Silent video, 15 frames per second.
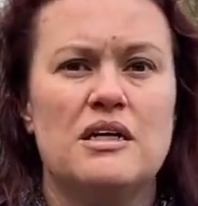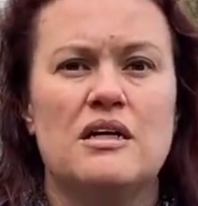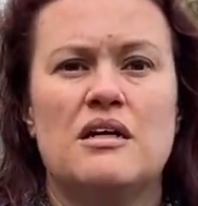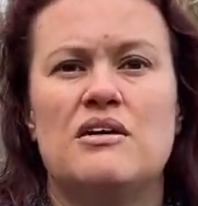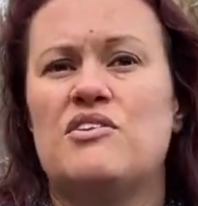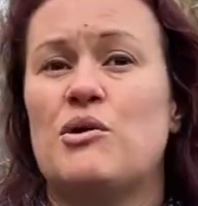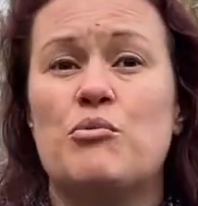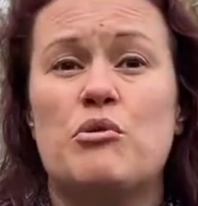
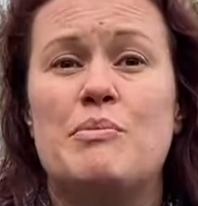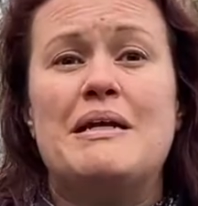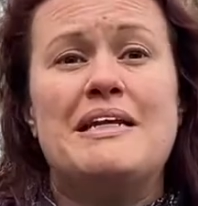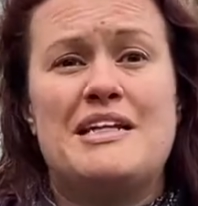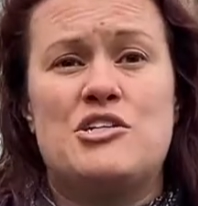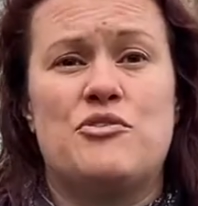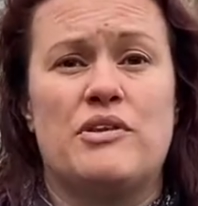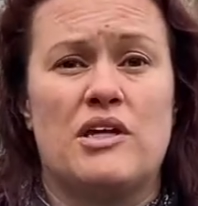You don't want to be
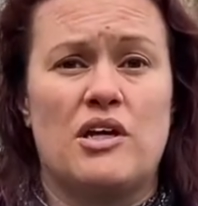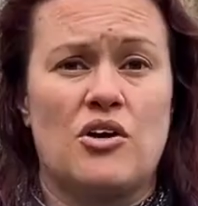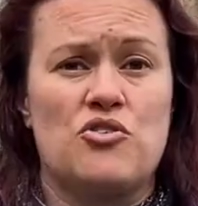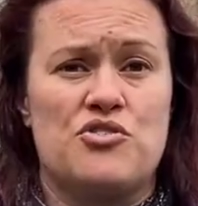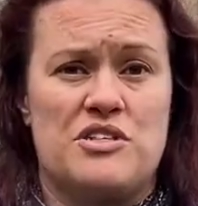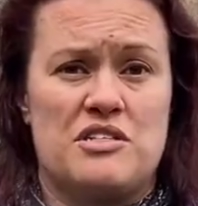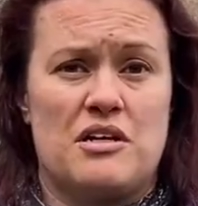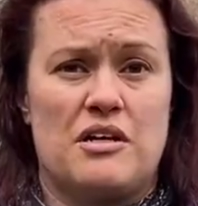littering the
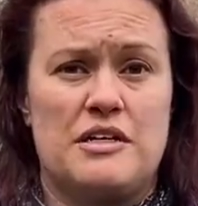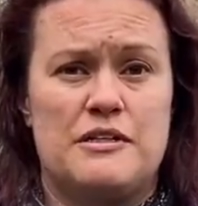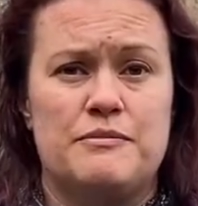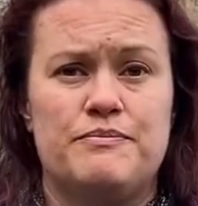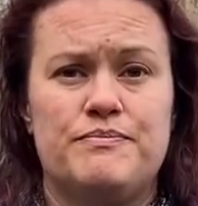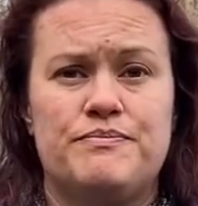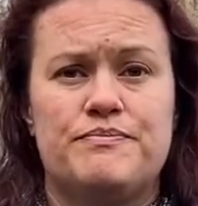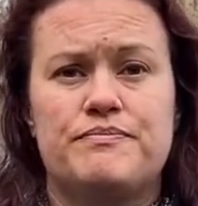countryside.
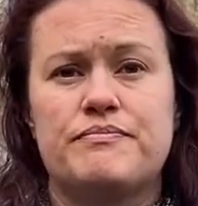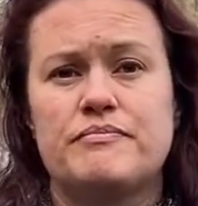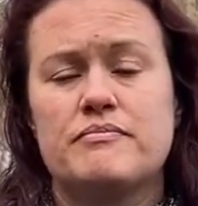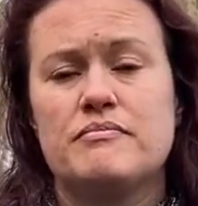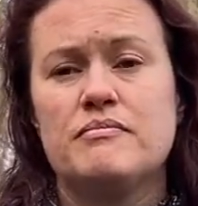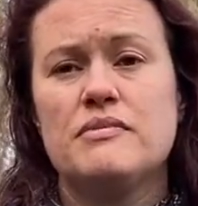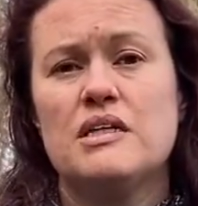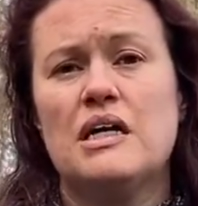
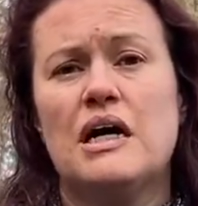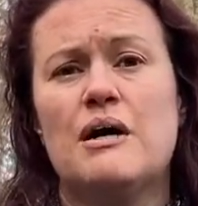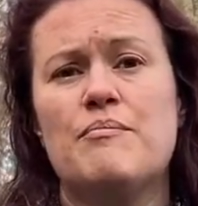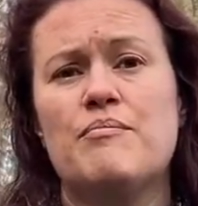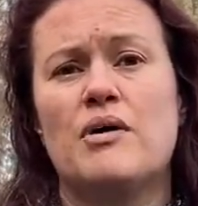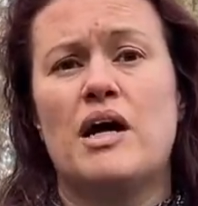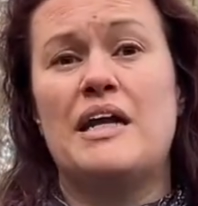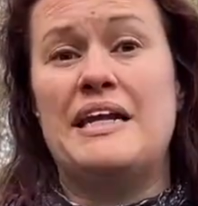
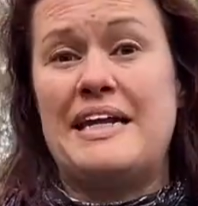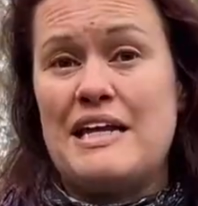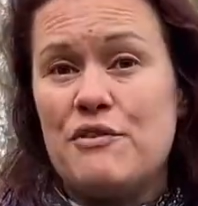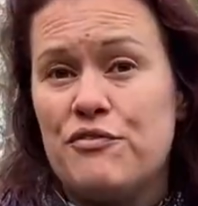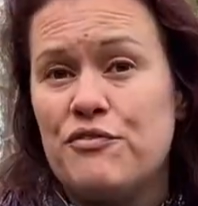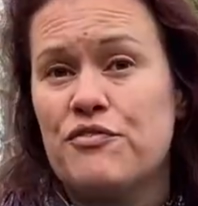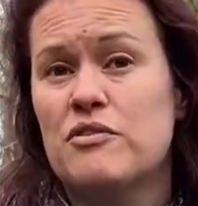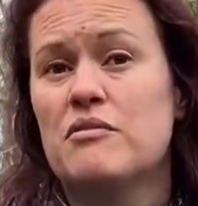A
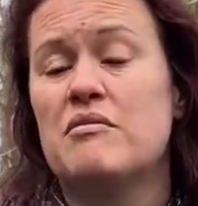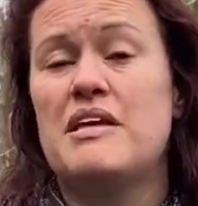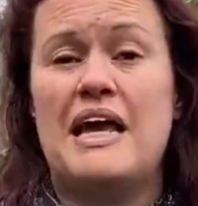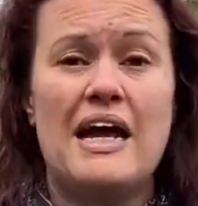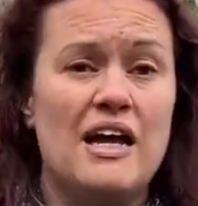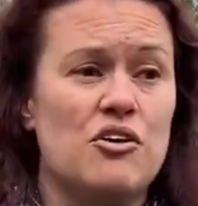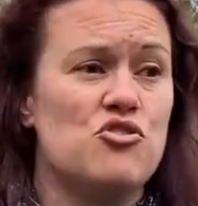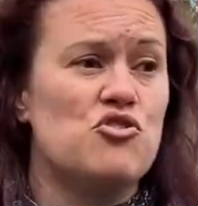leaf,
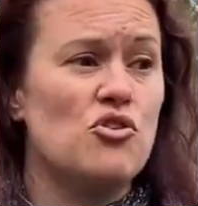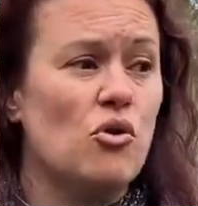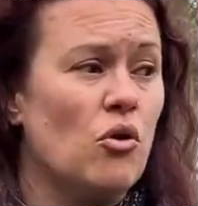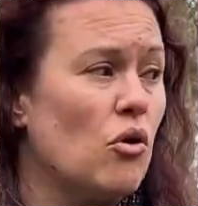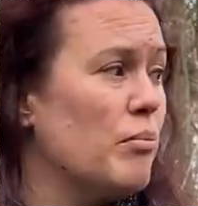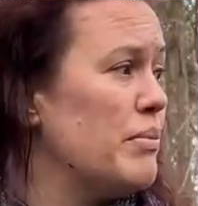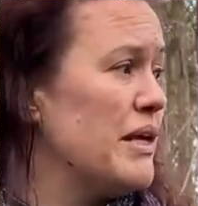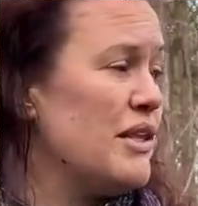yeah,
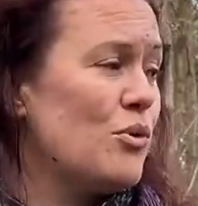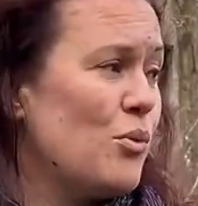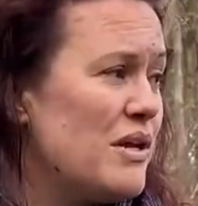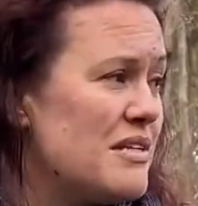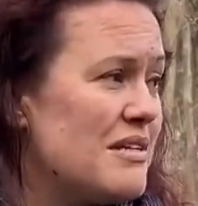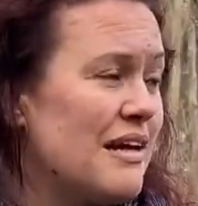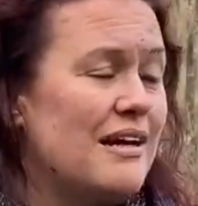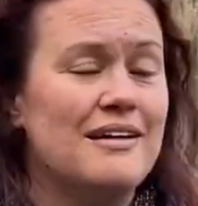sure, but in the
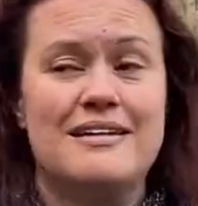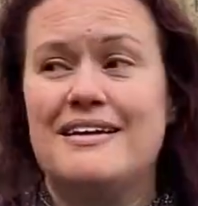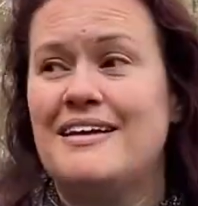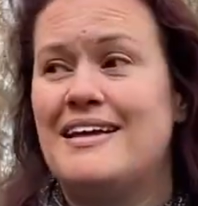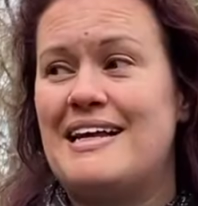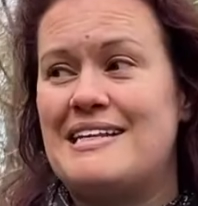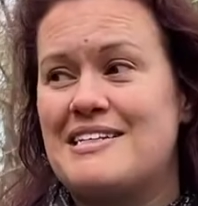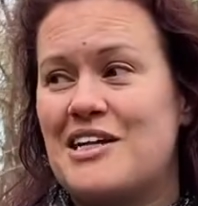winter
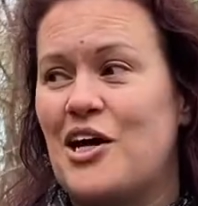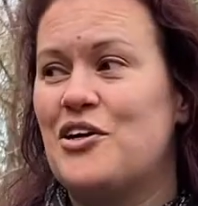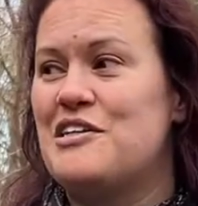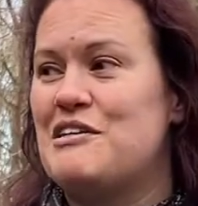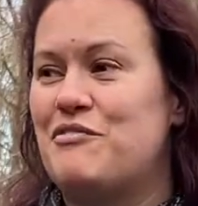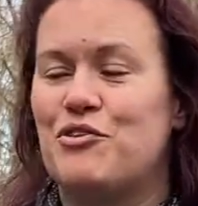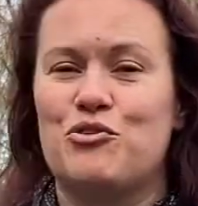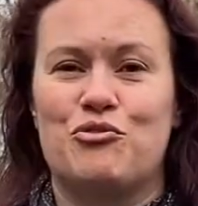it's kind of
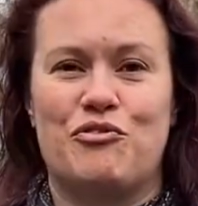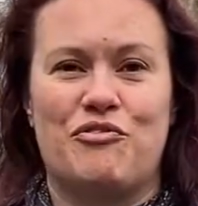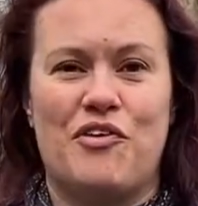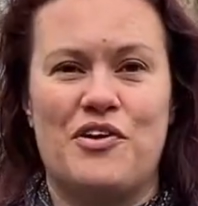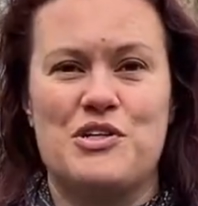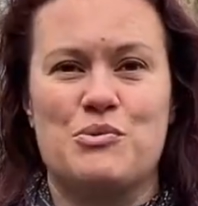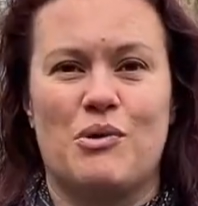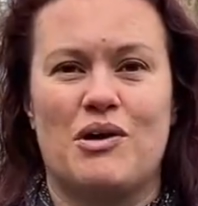difficult to
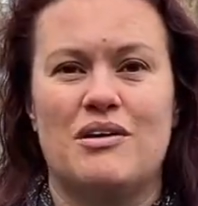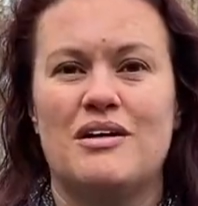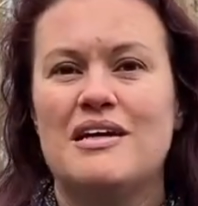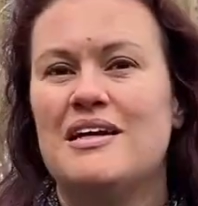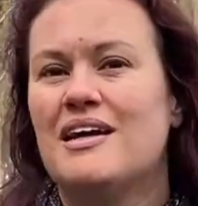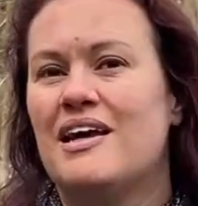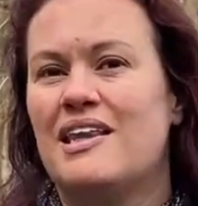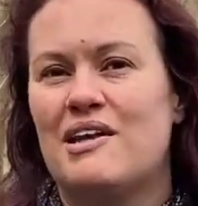find one,
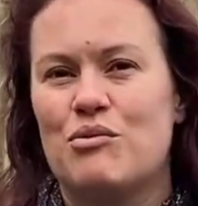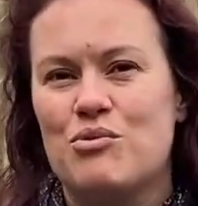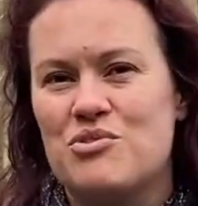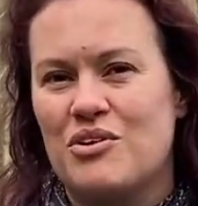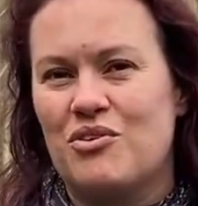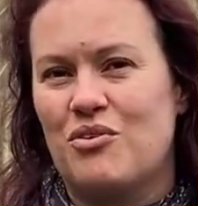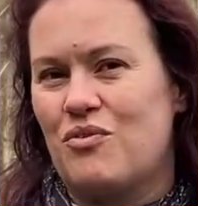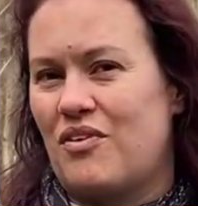and they're
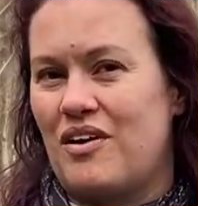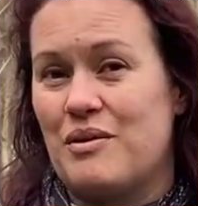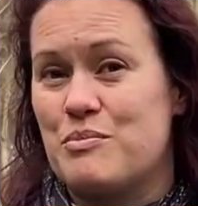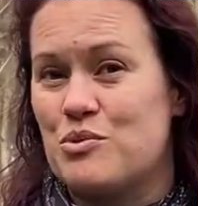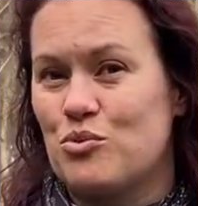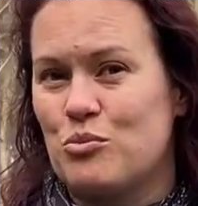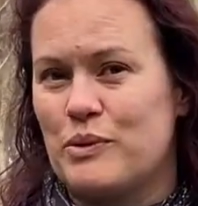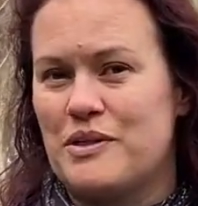also not very
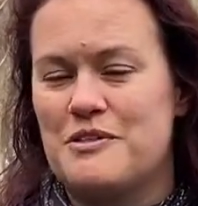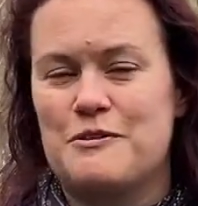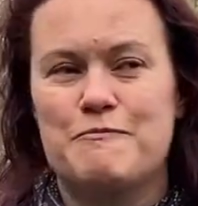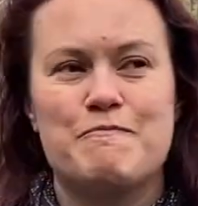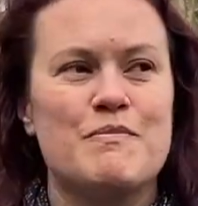absorbent.